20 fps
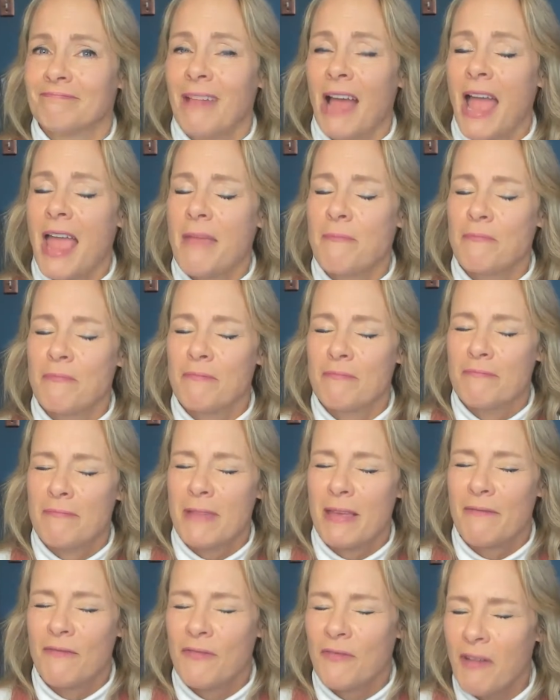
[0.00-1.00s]
I
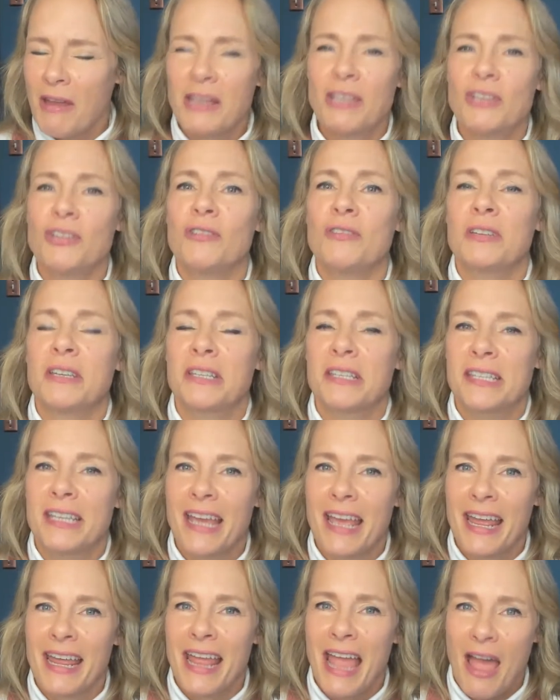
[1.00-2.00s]
invite you to
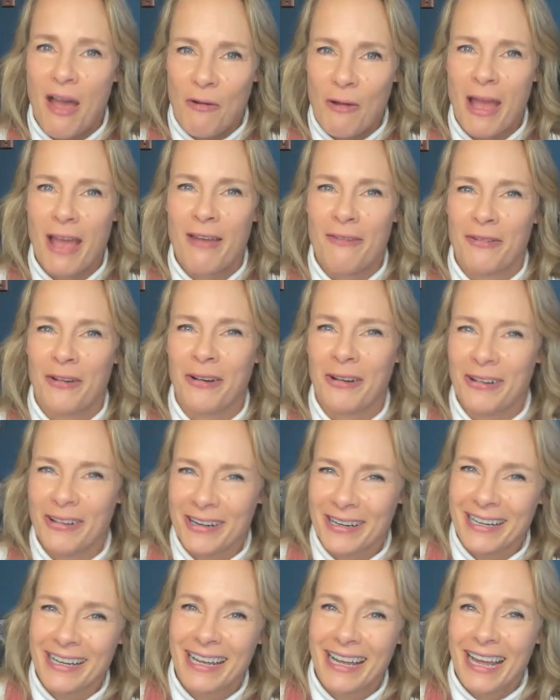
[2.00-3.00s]
stay.
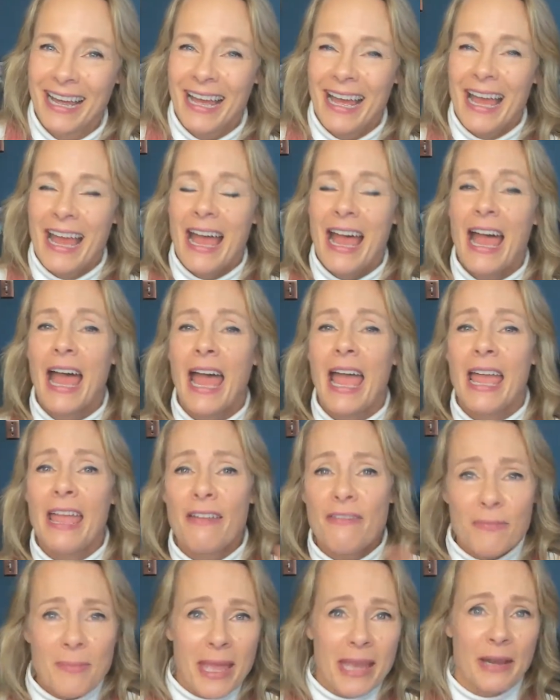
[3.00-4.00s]
However, I
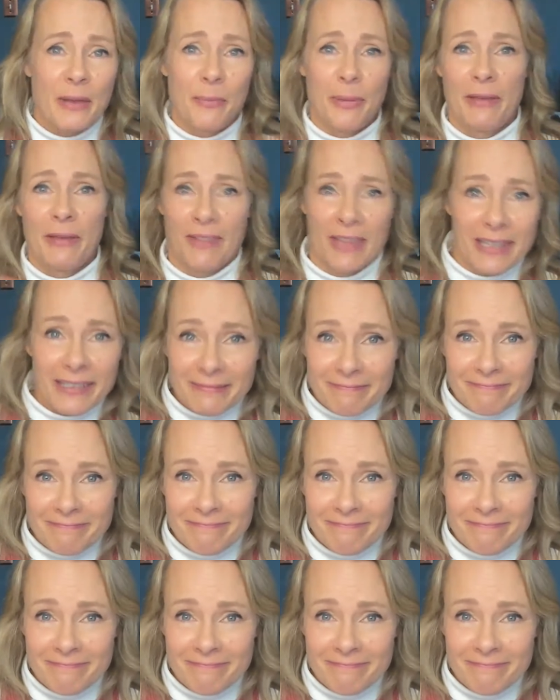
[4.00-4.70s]
have made a pivot,